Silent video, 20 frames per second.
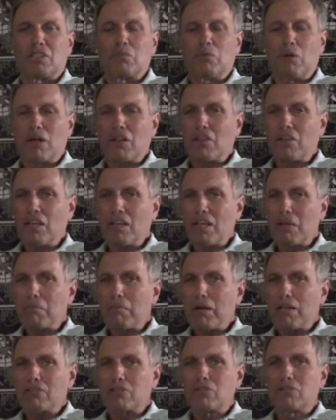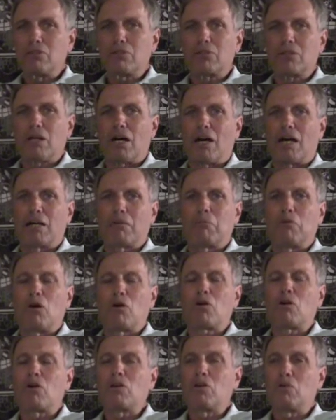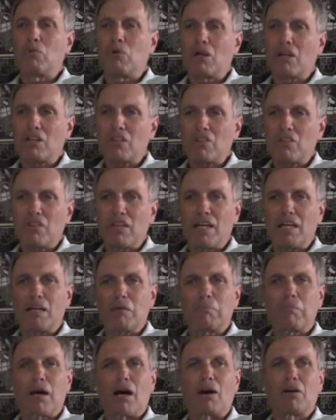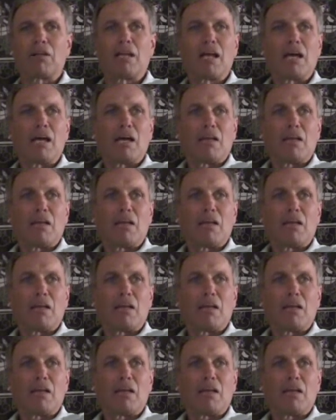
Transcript: You want to think about Duke Kahanamoku. You want to think about